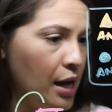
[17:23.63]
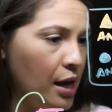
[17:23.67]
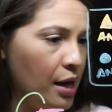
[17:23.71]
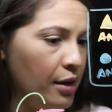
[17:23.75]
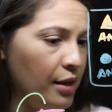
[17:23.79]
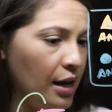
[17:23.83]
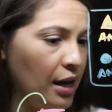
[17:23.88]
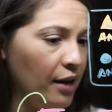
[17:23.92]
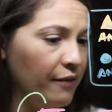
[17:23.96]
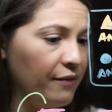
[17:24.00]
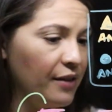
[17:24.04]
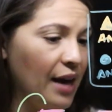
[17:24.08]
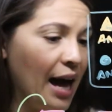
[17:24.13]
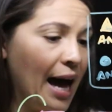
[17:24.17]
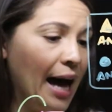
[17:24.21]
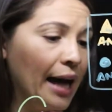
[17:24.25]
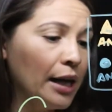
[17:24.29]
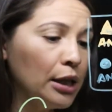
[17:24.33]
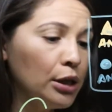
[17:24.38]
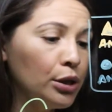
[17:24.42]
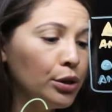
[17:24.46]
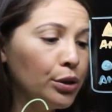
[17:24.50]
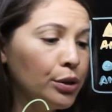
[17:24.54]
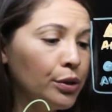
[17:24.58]
Then if you had a
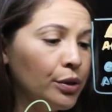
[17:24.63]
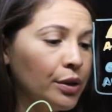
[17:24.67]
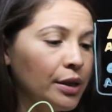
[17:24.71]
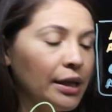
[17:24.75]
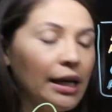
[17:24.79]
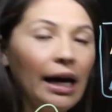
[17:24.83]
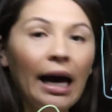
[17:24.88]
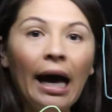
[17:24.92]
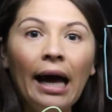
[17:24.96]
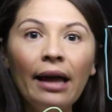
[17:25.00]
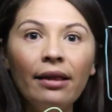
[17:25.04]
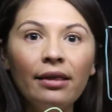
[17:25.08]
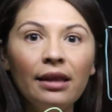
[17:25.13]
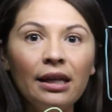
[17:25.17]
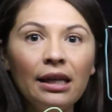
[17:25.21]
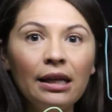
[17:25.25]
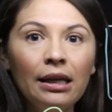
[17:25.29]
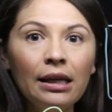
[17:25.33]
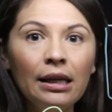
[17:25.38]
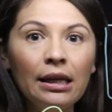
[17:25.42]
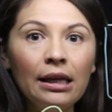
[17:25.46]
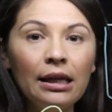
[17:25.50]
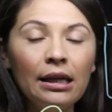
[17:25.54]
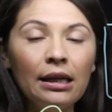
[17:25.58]
look at
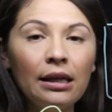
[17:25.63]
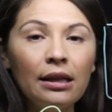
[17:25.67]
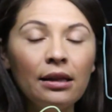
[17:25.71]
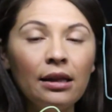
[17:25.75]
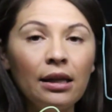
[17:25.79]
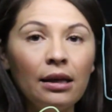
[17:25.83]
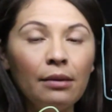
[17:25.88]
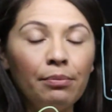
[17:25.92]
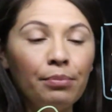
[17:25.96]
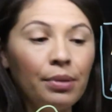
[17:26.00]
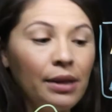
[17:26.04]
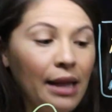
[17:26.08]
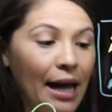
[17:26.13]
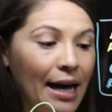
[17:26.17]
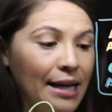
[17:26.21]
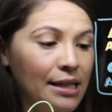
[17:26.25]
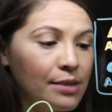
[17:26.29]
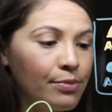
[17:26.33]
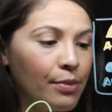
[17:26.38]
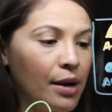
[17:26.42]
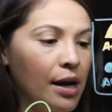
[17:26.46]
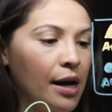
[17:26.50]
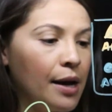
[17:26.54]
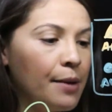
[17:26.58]
the
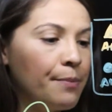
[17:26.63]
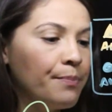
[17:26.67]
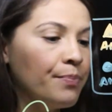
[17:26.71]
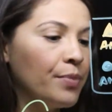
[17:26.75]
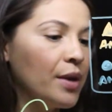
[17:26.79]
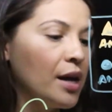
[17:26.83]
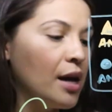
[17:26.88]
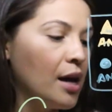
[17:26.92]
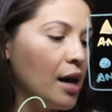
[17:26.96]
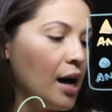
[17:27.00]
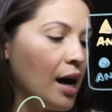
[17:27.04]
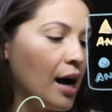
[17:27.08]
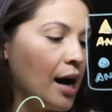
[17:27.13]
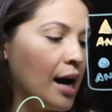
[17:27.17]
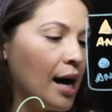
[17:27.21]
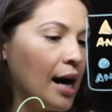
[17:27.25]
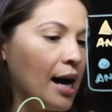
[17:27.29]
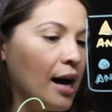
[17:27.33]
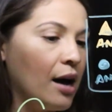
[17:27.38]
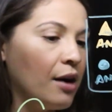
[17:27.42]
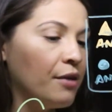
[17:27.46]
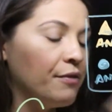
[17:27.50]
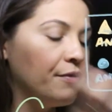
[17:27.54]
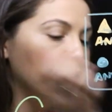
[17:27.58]
plasma
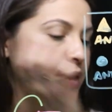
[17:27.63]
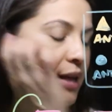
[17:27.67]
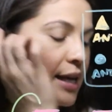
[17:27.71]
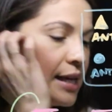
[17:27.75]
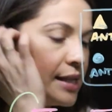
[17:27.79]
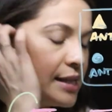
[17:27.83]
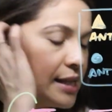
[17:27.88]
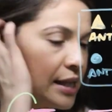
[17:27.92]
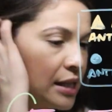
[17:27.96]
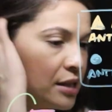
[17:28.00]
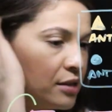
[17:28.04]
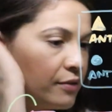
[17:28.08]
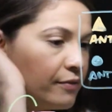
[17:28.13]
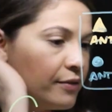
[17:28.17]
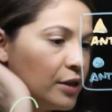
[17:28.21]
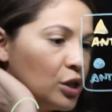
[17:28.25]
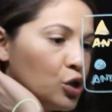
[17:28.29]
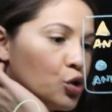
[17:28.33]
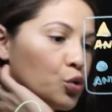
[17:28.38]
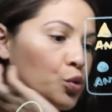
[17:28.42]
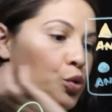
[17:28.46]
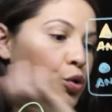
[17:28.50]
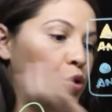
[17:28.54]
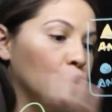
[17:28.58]
of these
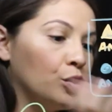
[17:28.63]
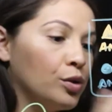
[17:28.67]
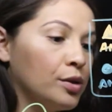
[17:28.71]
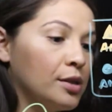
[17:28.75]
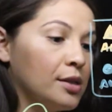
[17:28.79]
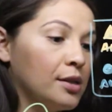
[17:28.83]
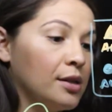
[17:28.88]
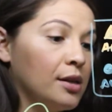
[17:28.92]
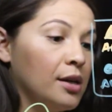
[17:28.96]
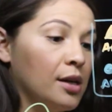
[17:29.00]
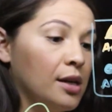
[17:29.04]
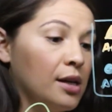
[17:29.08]
individuals,